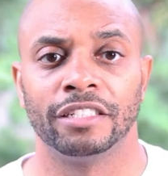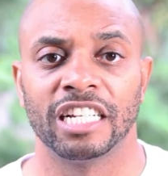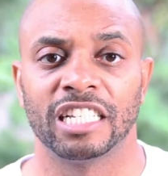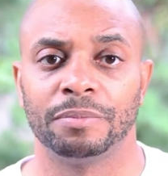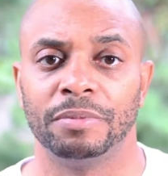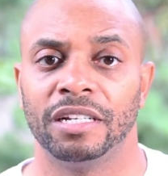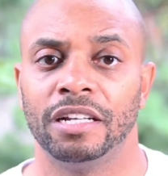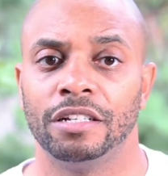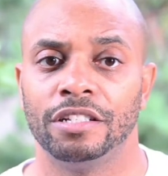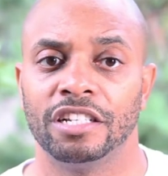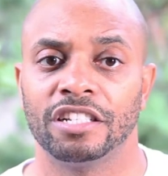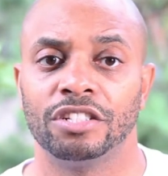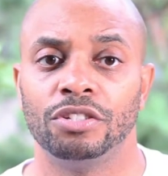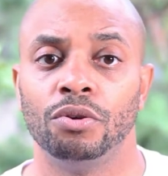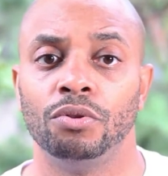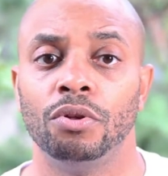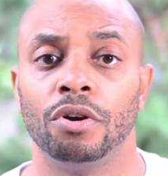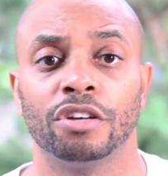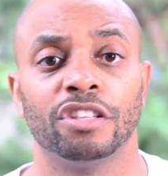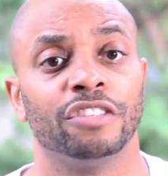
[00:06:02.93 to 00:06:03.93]
just because it's no
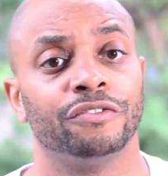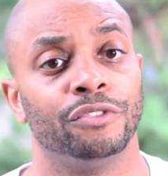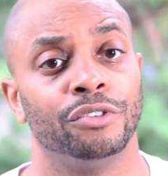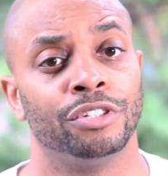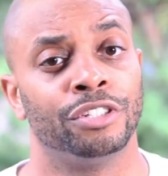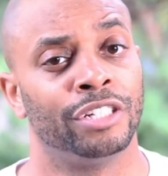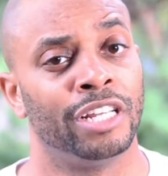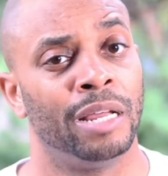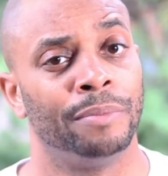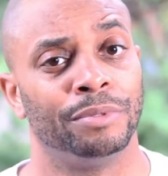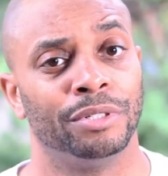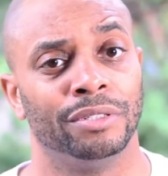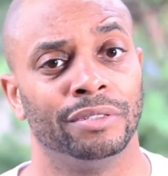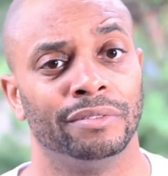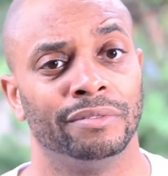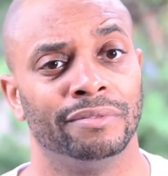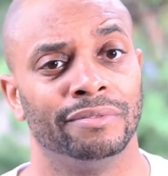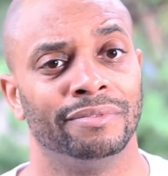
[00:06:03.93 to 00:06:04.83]
longer the first chapter.